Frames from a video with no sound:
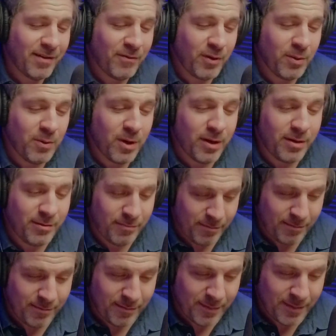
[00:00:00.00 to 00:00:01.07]
everyone.
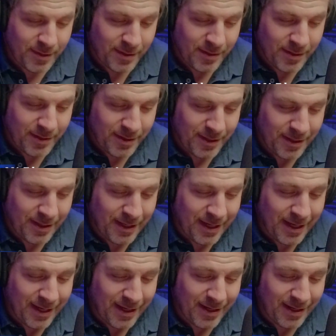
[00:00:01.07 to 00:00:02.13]

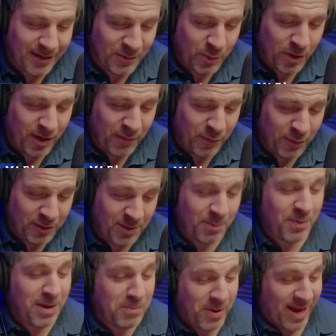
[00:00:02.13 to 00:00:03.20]
And it's wonderful to
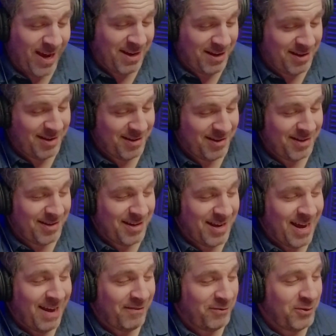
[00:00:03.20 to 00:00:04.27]
be back
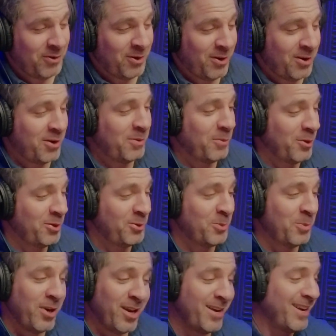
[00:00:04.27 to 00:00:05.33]
after a commercial
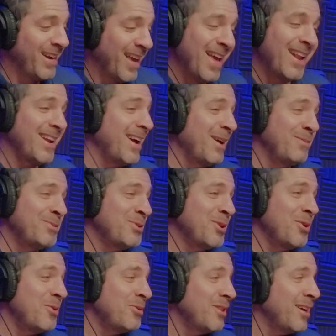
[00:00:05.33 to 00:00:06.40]
break. Again, I'm
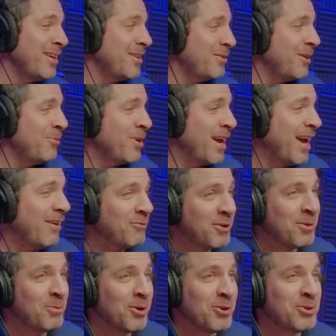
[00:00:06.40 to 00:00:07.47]
so like that we have
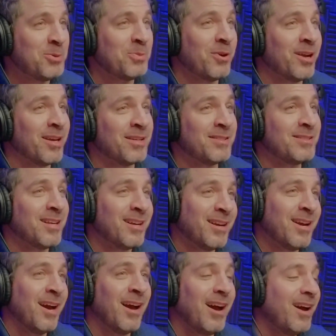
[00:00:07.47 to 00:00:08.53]
commercial breaks, that
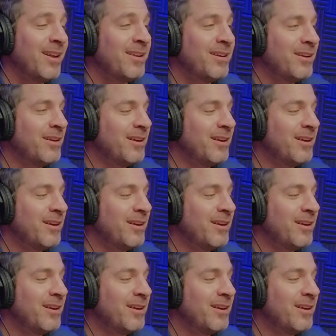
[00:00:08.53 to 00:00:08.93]
God